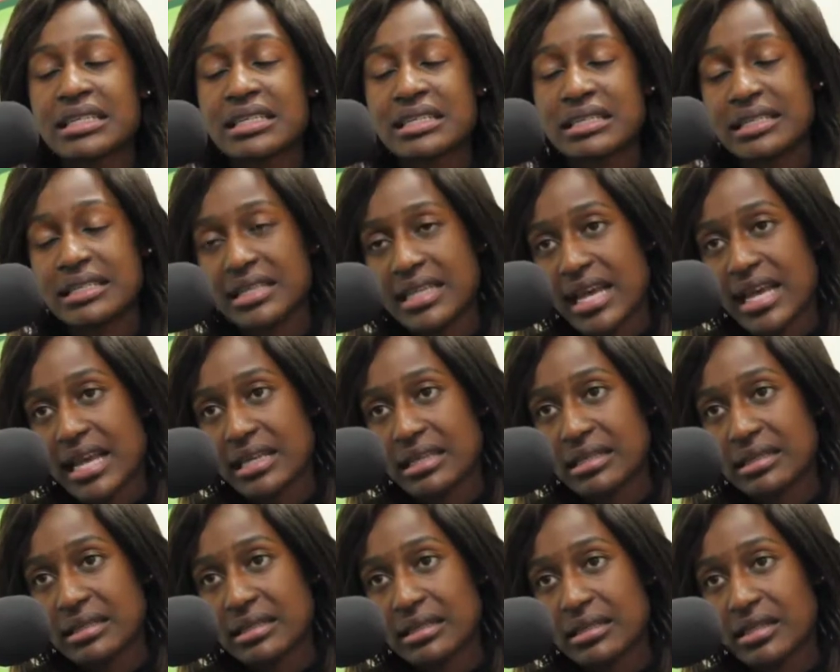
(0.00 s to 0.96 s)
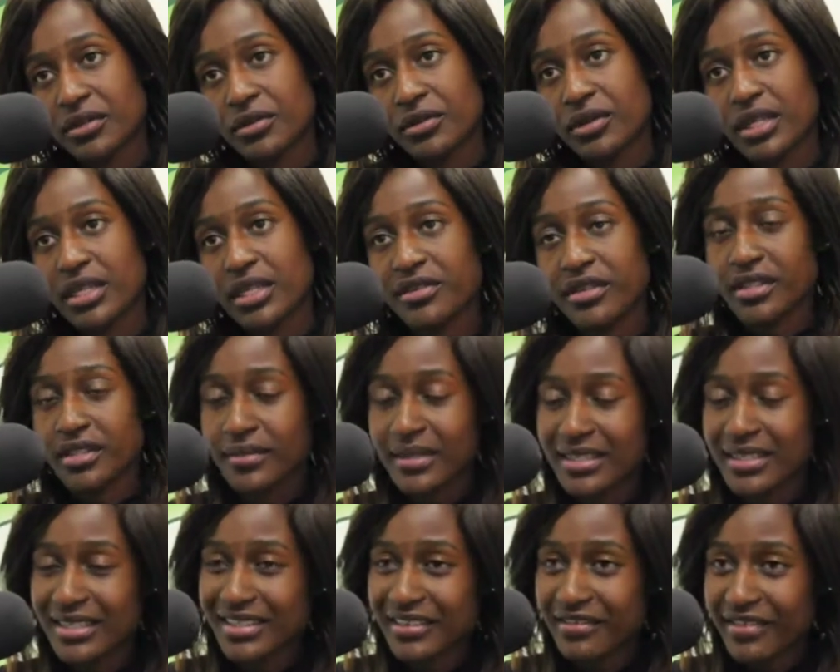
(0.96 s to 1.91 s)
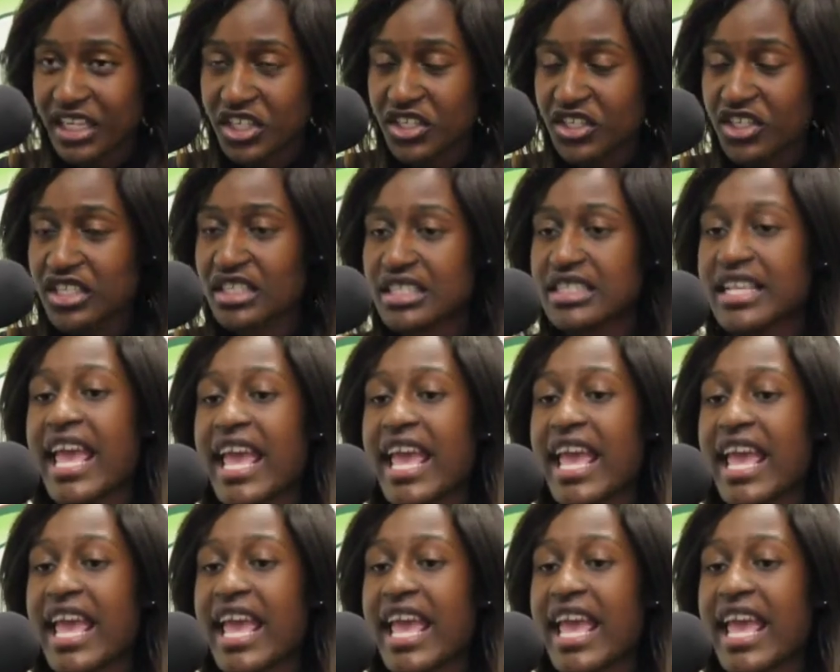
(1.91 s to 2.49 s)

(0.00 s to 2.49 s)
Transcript: STIs, sexually transmitted infections,